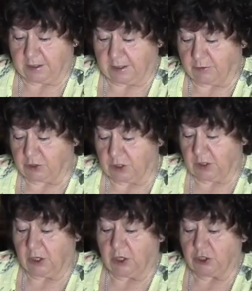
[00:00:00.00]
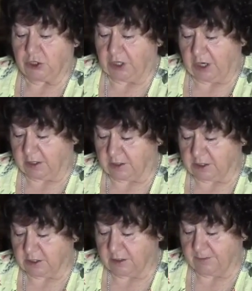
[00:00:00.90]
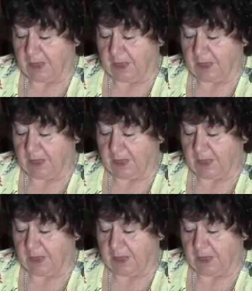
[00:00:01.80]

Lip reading: it out, shake it,